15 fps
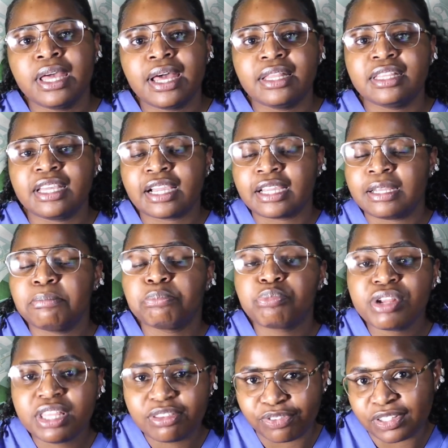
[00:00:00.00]
they can
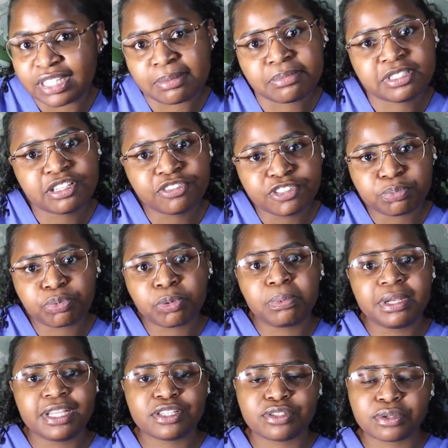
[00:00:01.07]
breathe for themselves
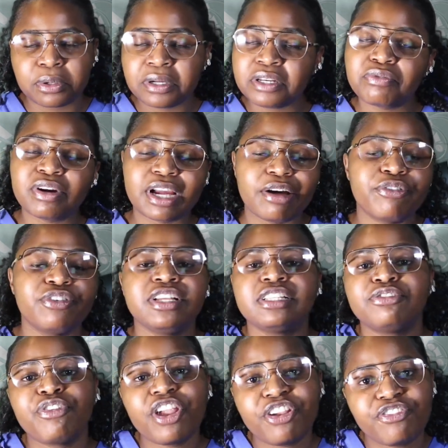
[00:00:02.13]
properly. So in recovery, it's
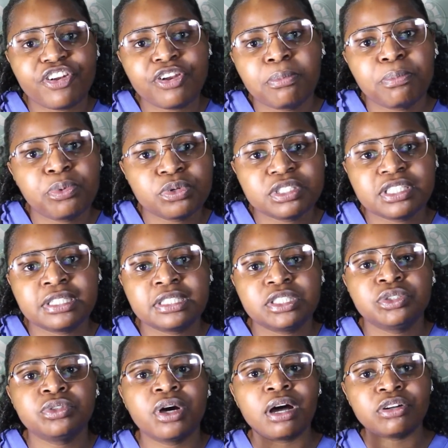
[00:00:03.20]
very, very important to
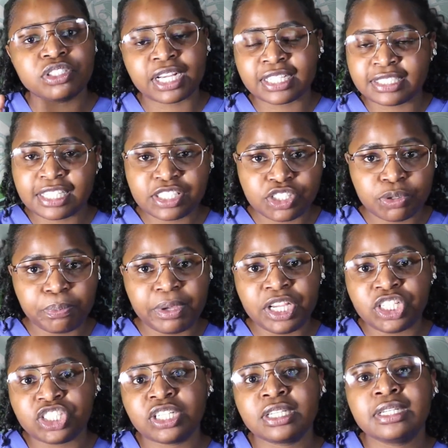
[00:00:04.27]
know how to assess your
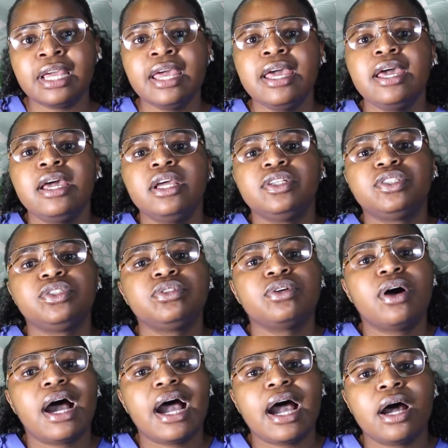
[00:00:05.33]
patient, to know
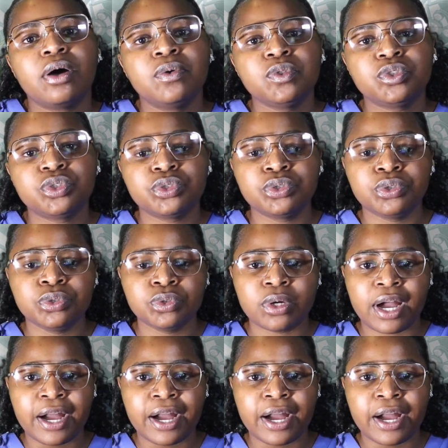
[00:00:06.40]
how to